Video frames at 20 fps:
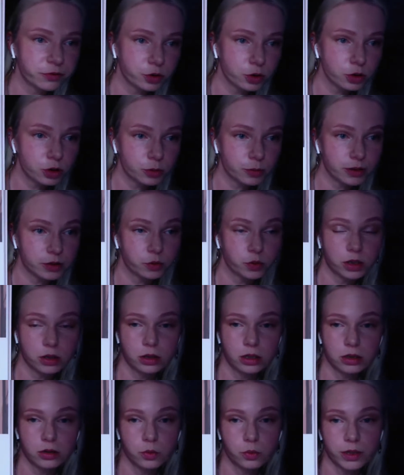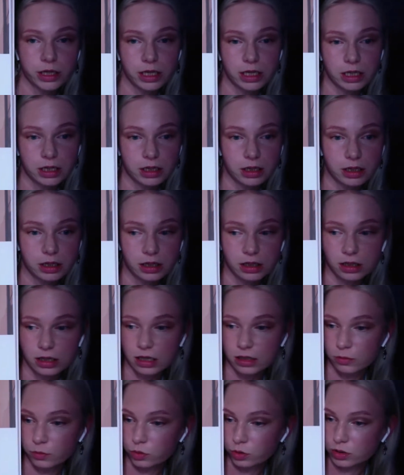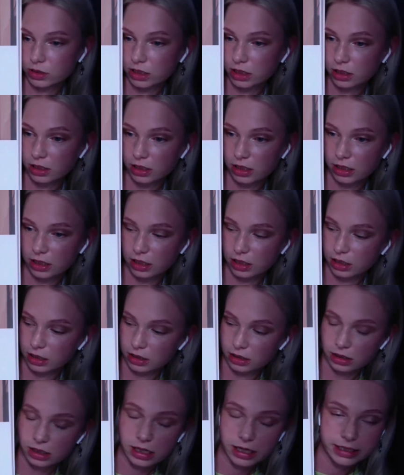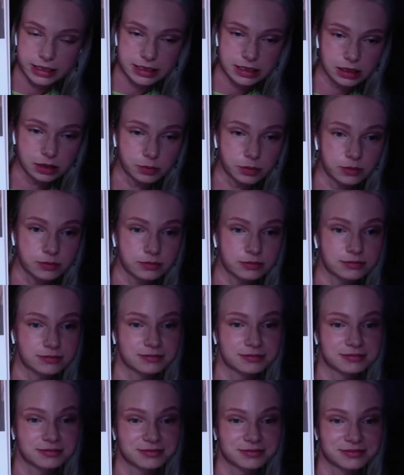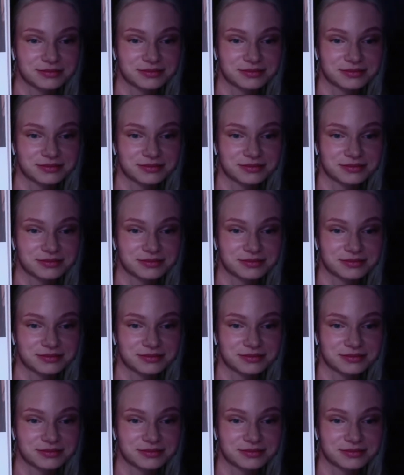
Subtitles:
the way, we forgot, but we are unboxing the Kai's album.